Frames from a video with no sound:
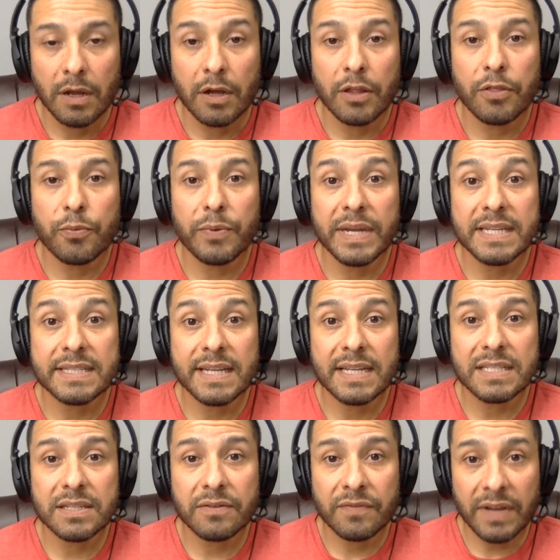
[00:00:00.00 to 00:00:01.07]
3
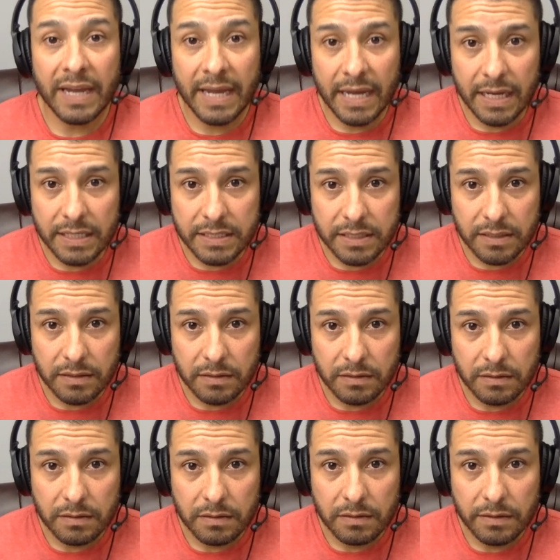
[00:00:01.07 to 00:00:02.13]
sets of 8,
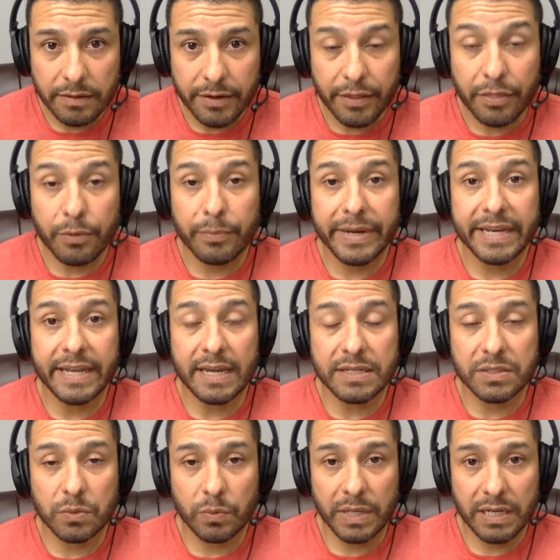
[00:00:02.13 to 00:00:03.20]
3
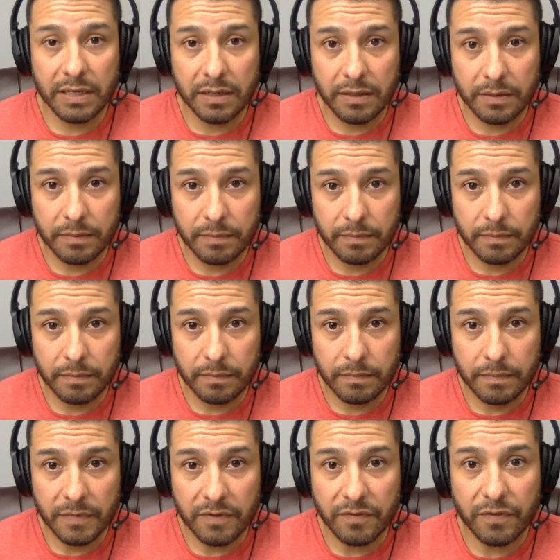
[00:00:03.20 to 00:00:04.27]
days a week
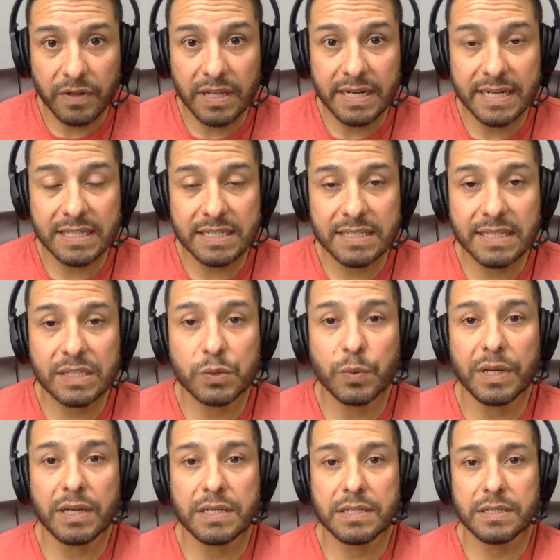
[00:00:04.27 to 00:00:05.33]
for the next 6
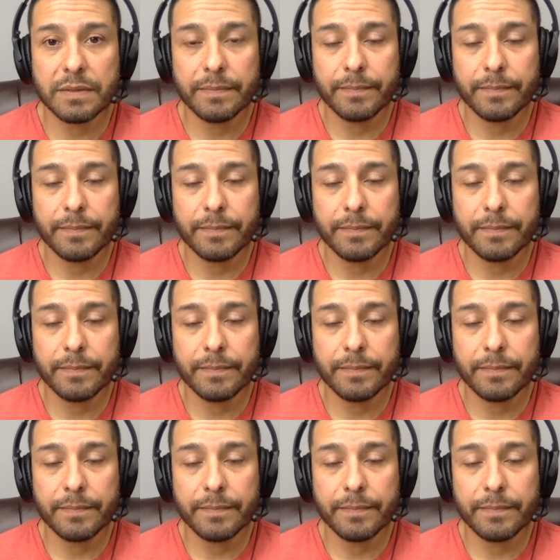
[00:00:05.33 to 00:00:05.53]
weeks.